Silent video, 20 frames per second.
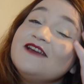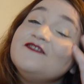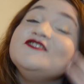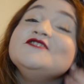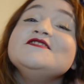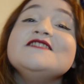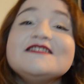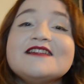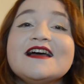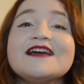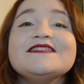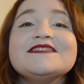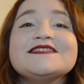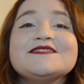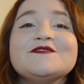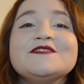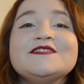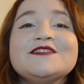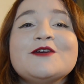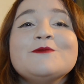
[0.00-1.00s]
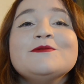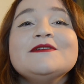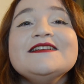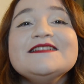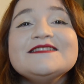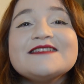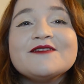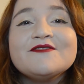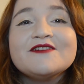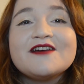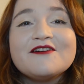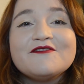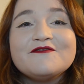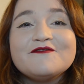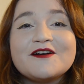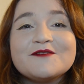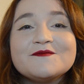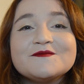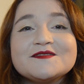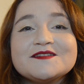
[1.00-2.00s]
If you did like this video, please give it a
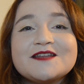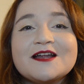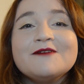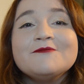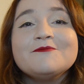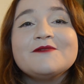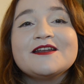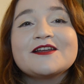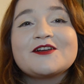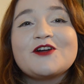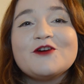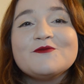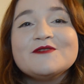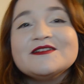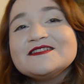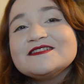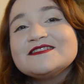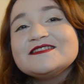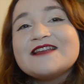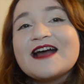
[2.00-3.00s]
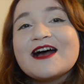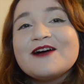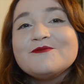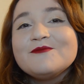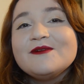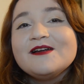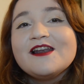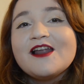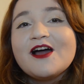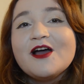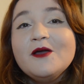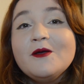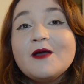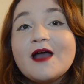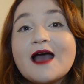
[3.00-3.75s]
thumbs up and a comment down below.